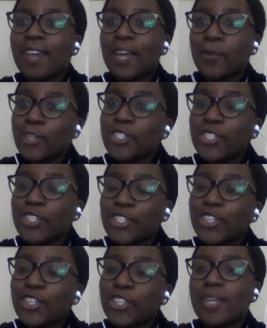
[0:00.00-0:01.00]
and watch those
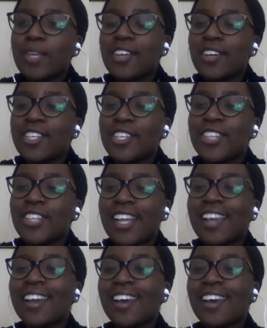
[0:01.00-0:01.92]
documentaries to like